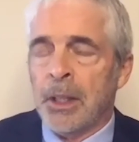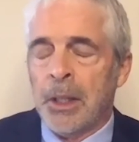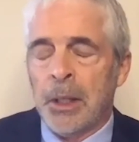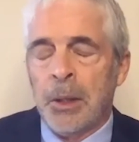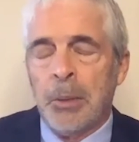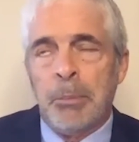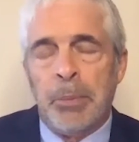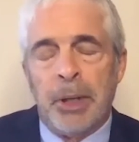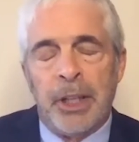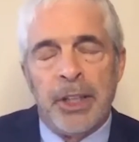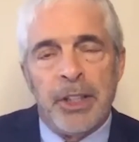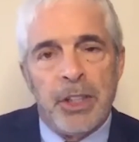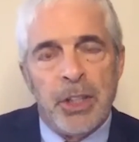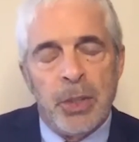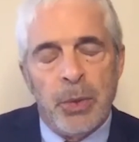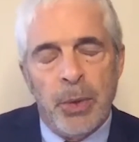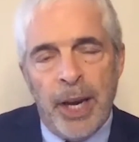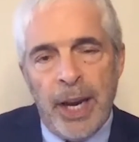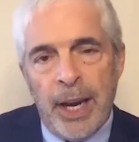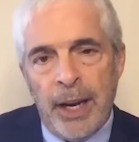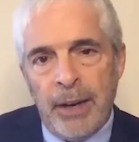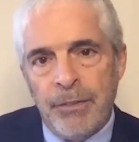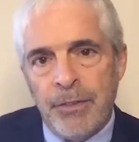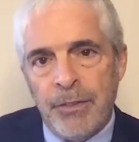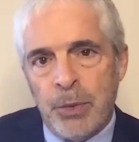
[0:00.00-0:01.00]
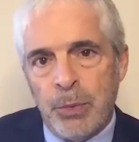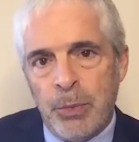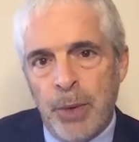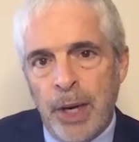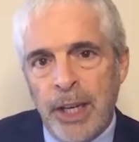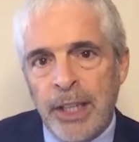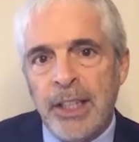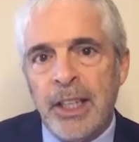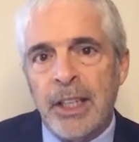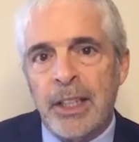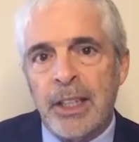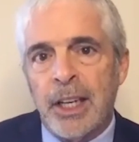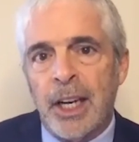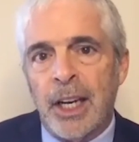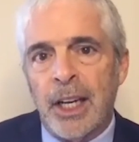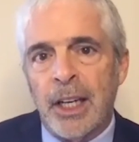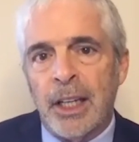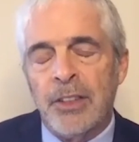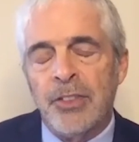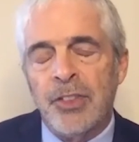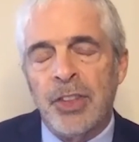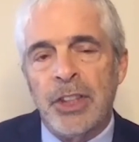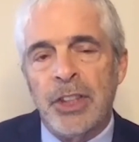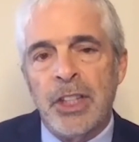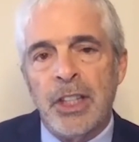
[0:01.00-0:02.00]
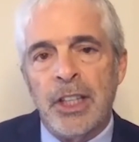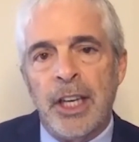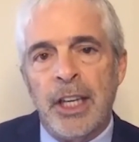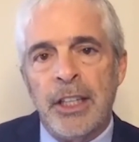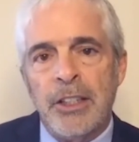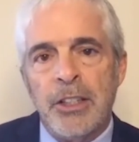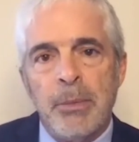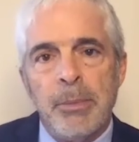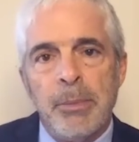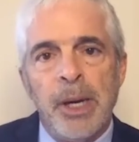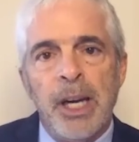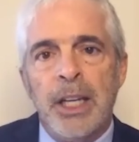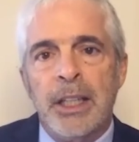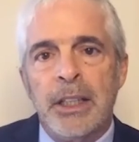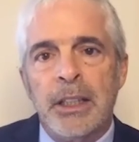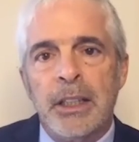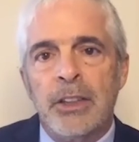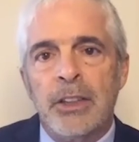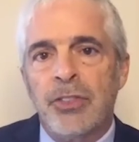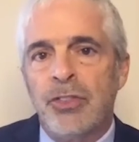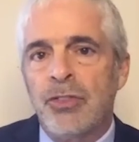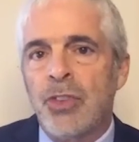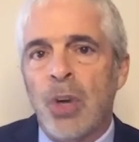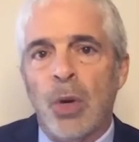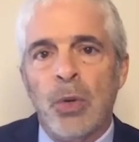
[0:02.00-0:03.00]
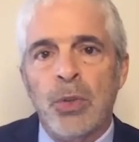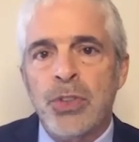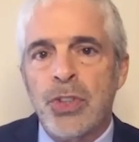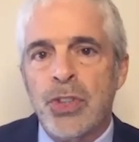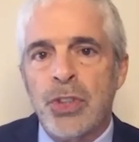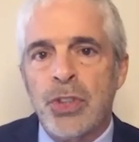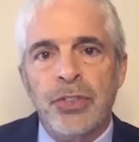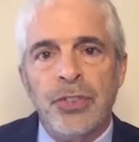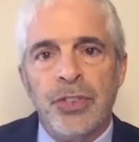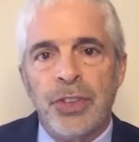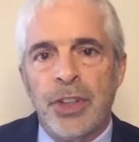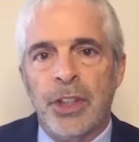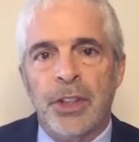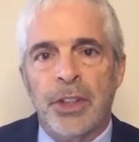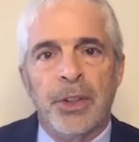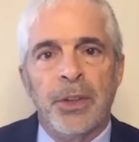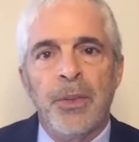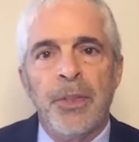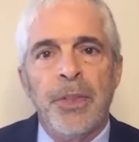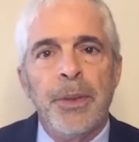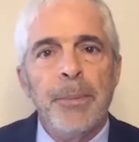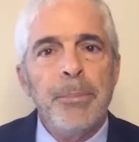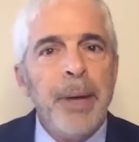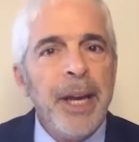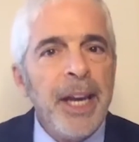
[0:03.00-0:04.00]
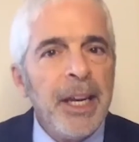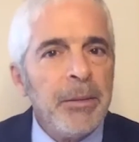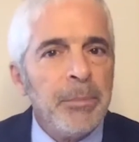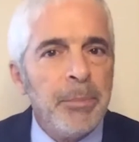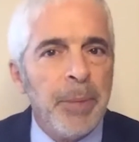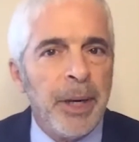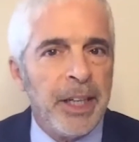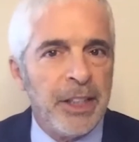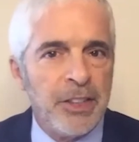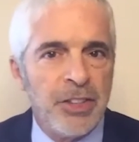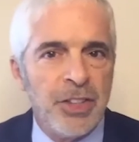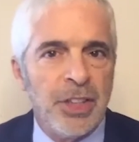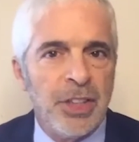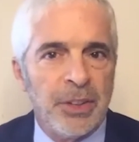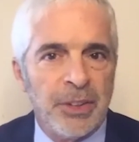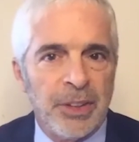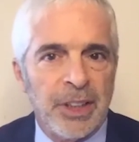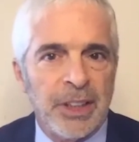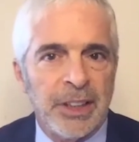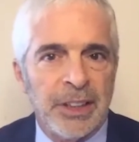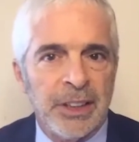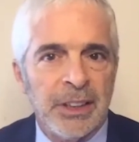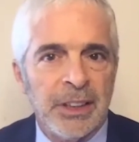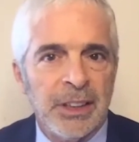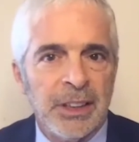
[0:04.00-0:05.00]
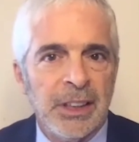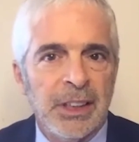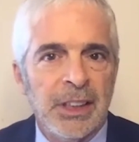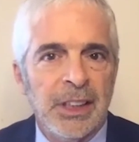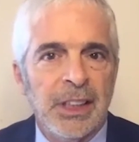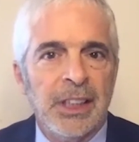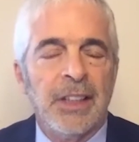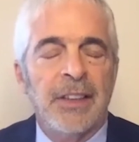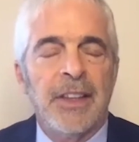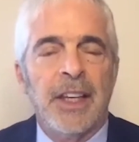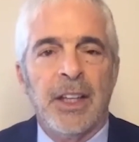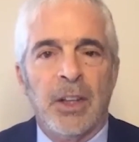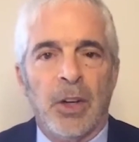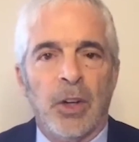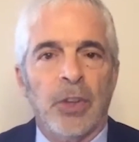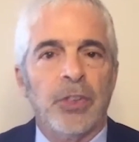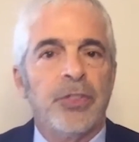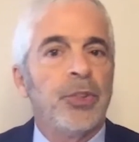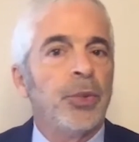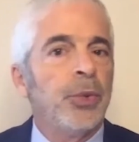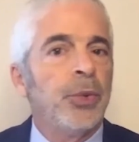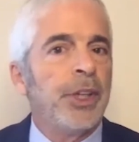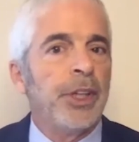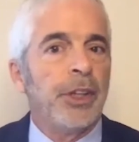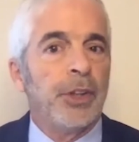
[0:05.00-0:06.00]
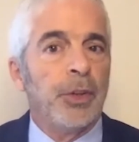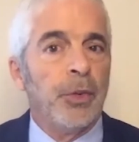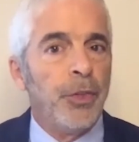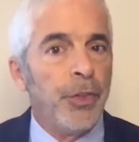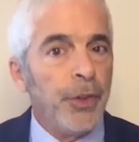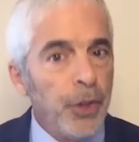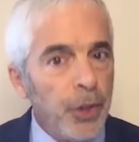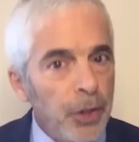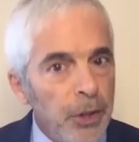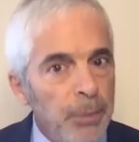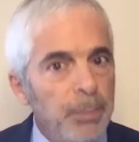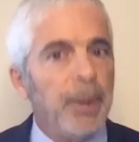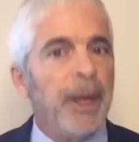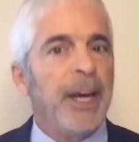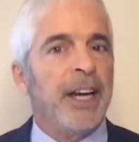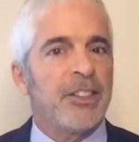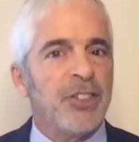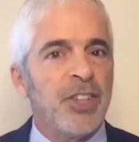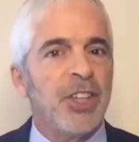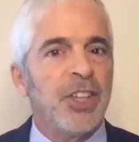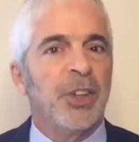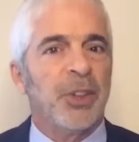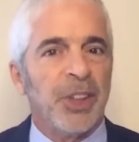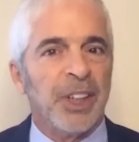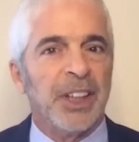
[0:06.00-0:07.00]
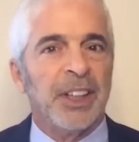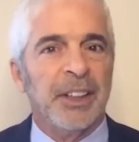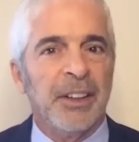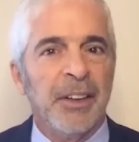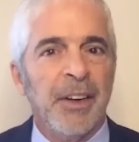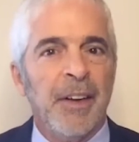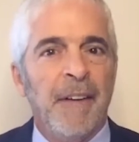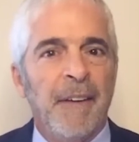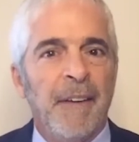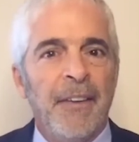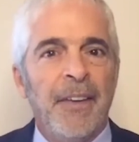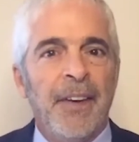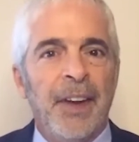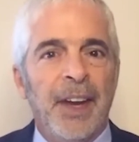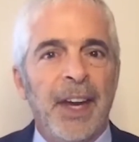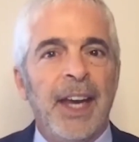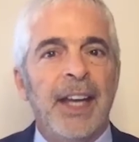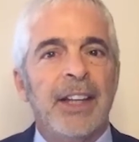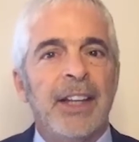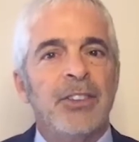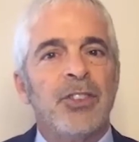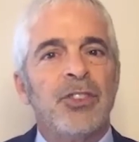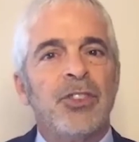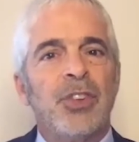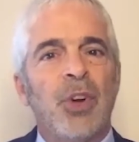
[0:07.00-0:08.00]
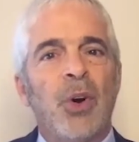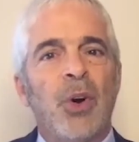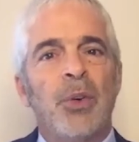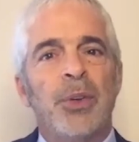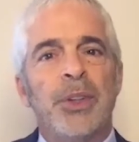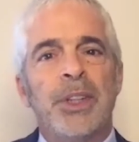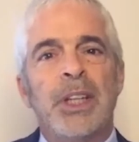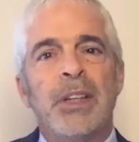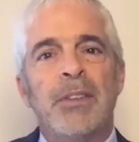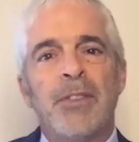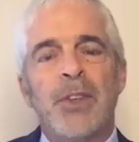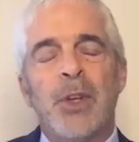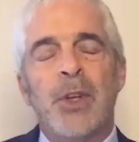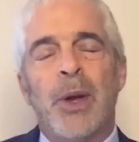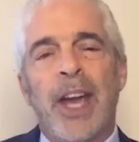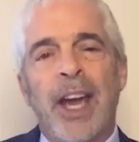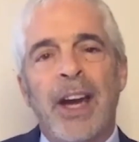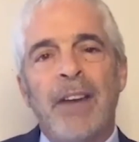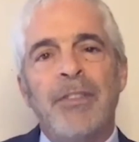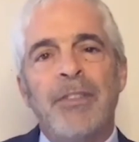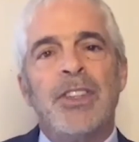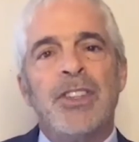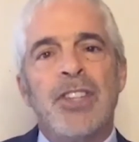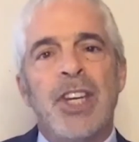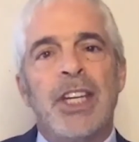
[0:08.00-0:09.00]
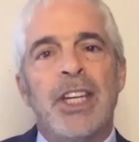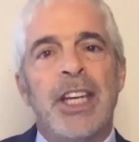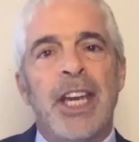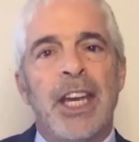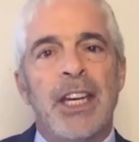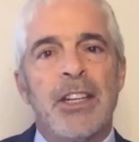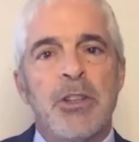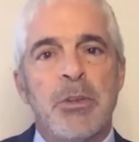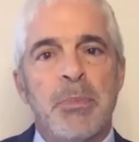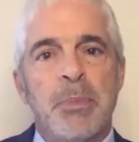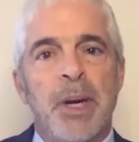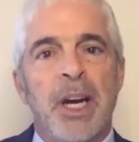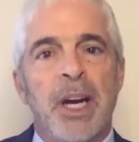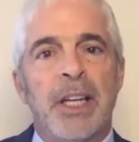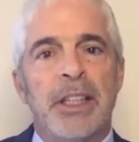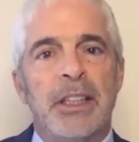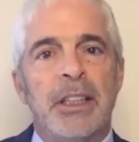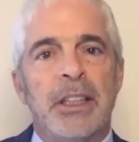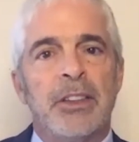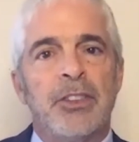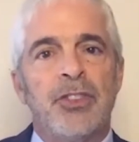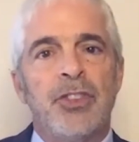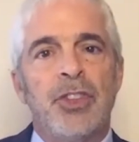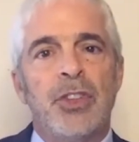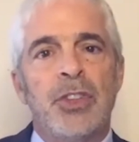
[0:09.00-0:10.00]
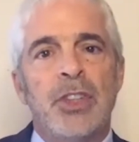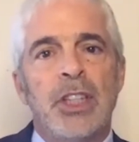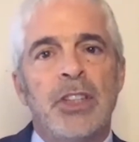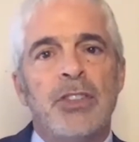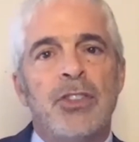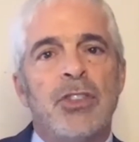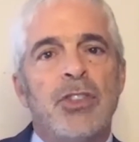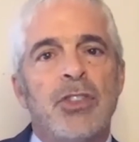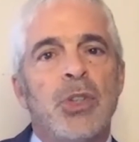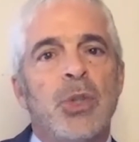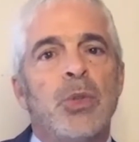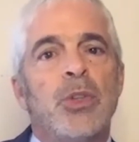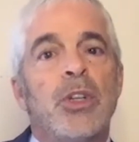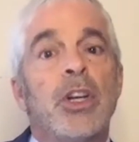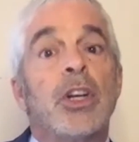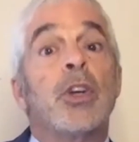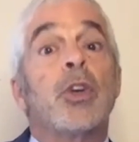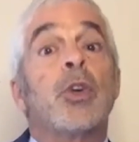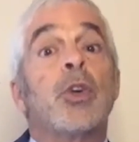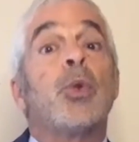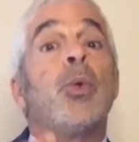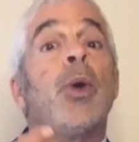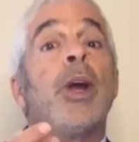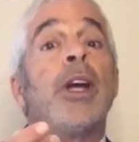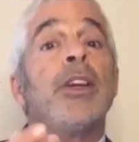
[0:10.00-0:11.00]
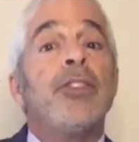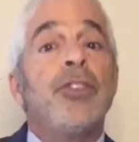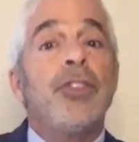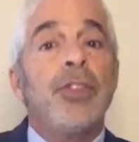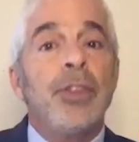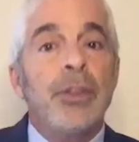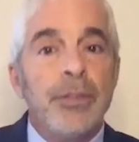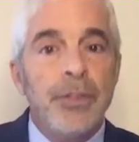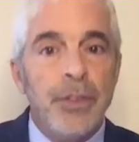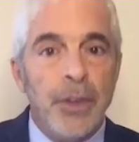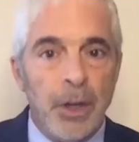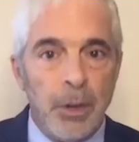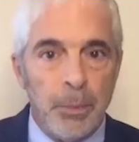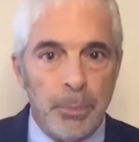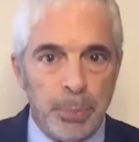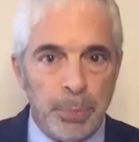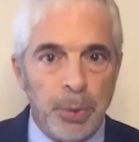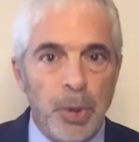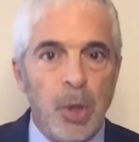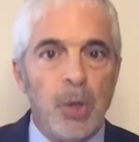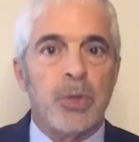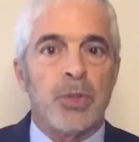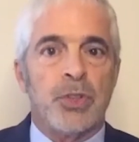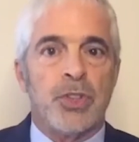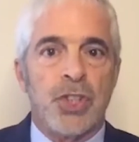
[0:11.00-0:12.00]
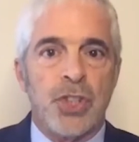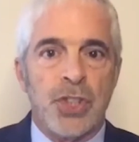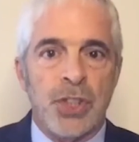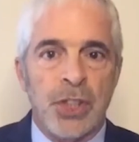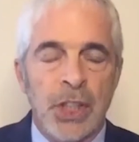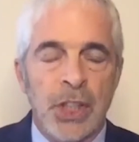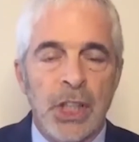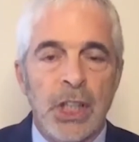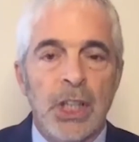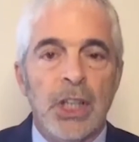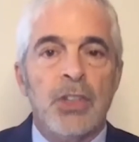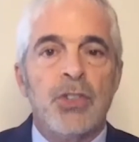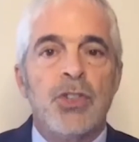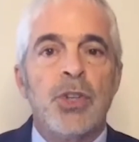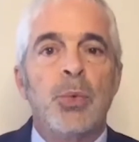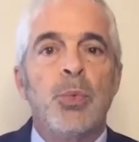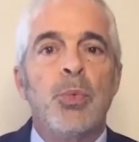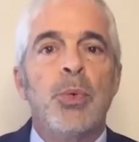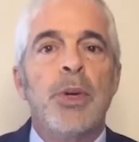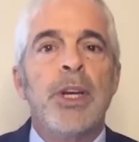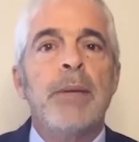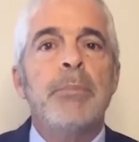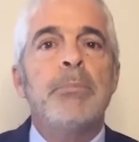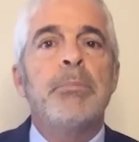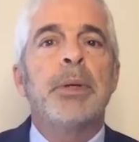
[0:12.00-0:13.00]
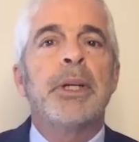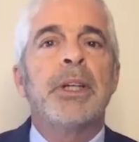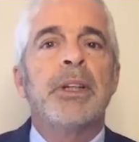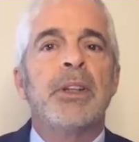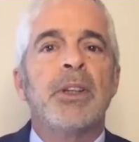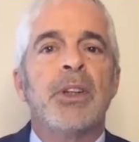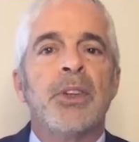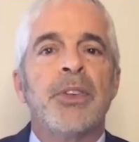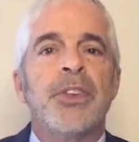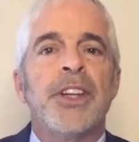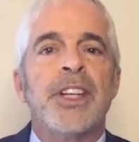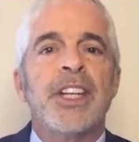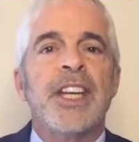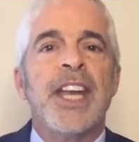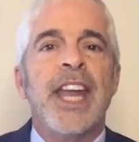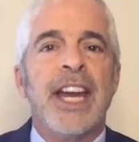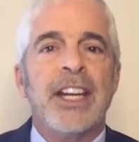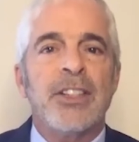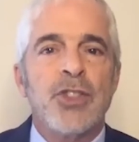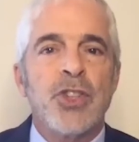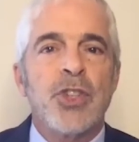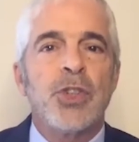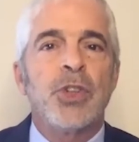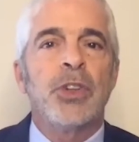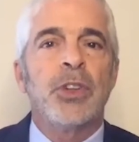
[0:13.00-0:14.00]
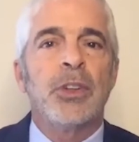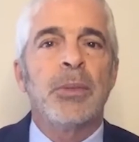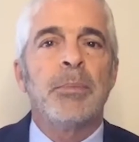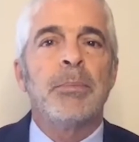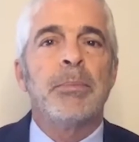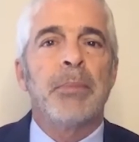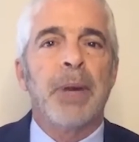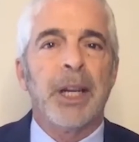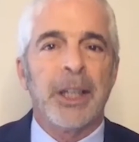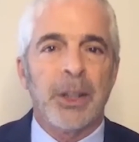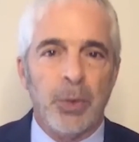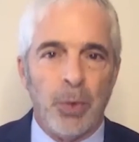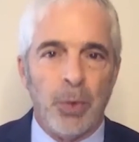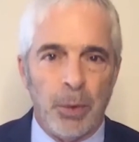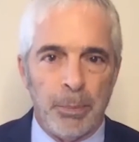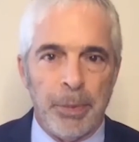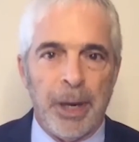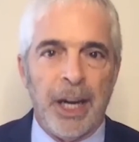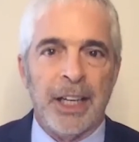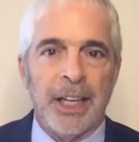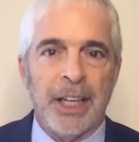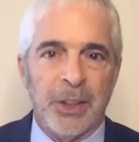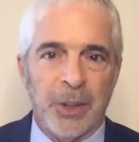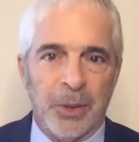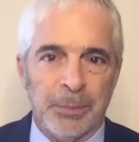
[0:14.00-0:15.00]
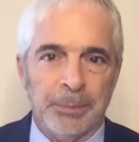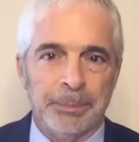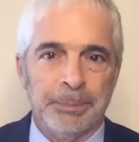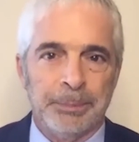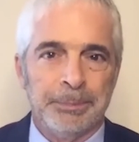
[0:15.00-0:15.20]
But you have to recognize that the antibiotics don't just kill the bad bacteria, they also kill the good bacteria. And so, if you have to take antibiotics, you need to do an aggressive approach to rebuild the natural microbiome.